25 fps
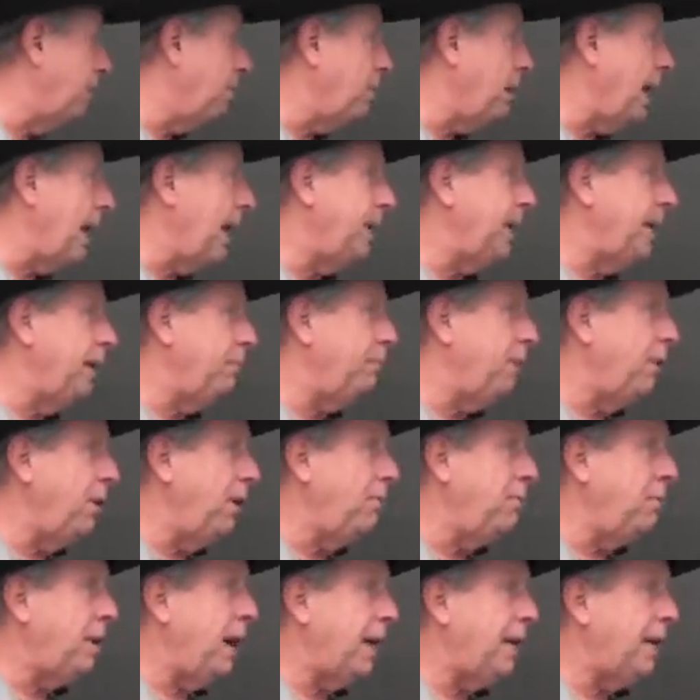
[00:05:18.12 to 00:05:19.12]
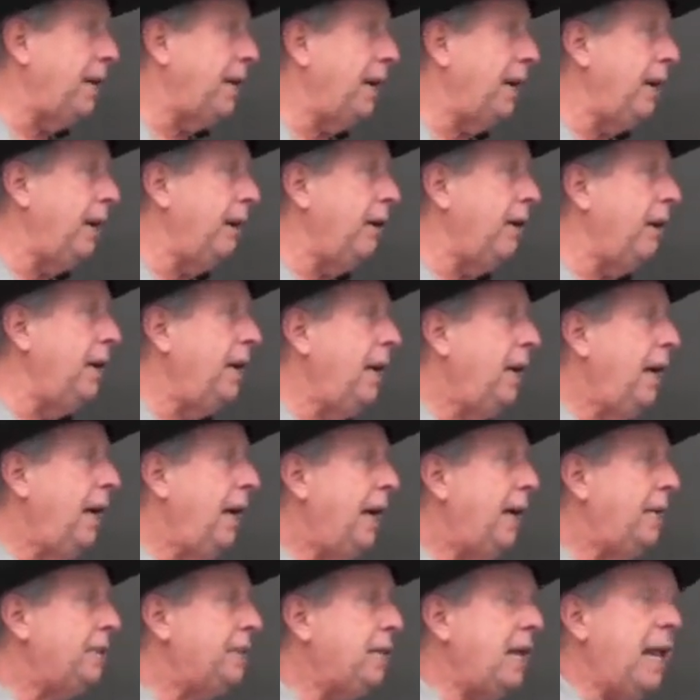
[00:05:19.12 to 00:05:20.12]
it back, put him back here.
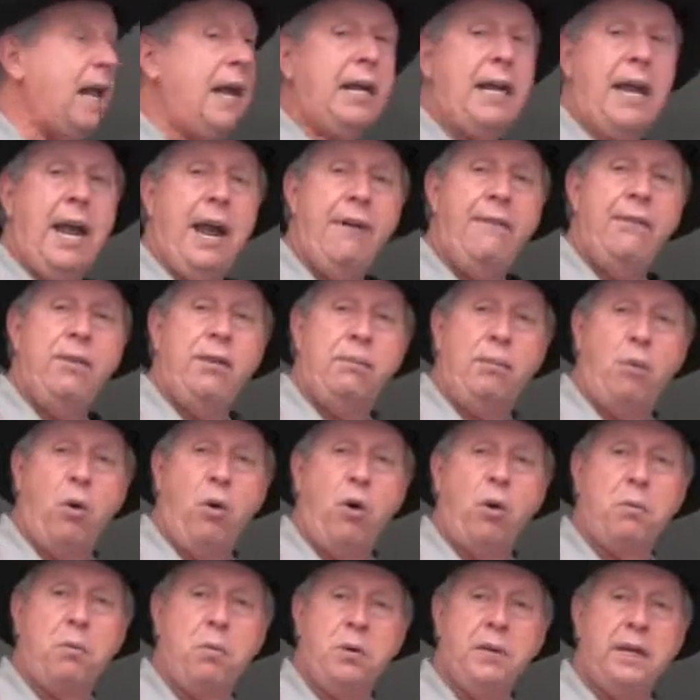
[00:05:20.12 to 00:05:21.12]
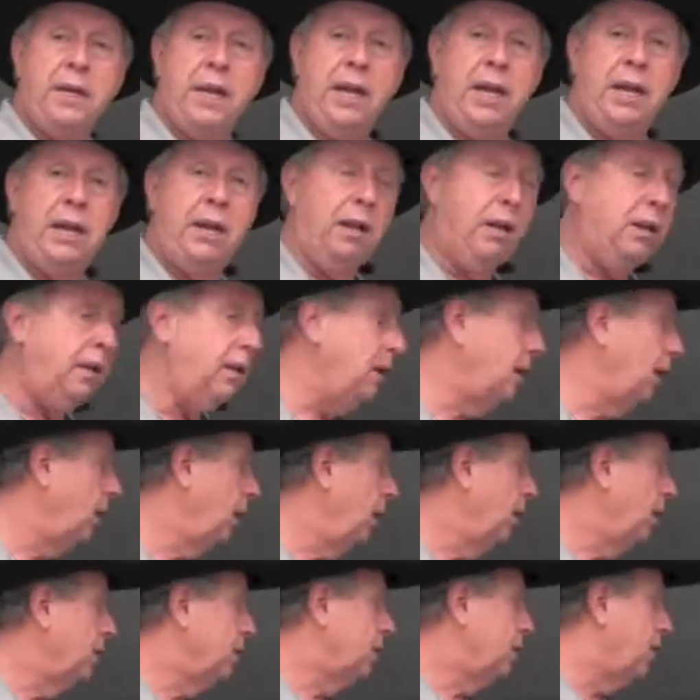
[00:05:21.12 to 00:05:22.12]
It's like having a portable kennel.
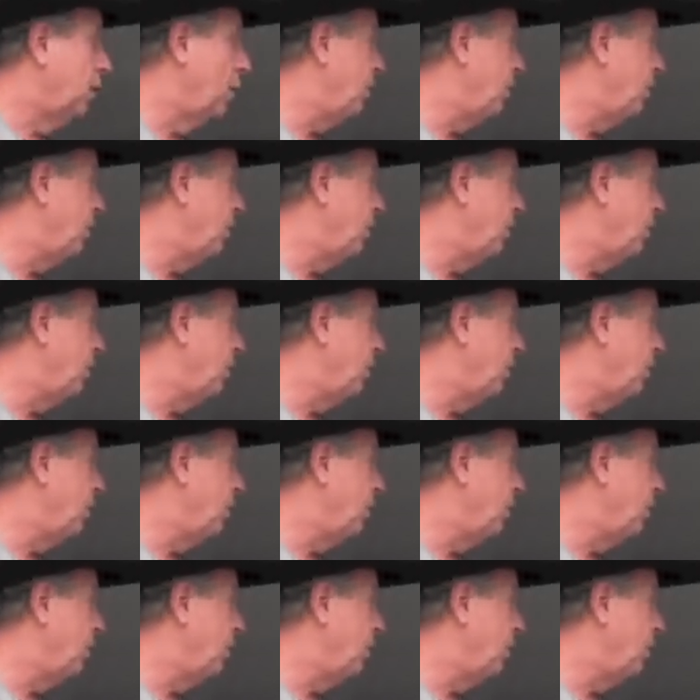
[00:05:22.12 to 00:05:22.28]
So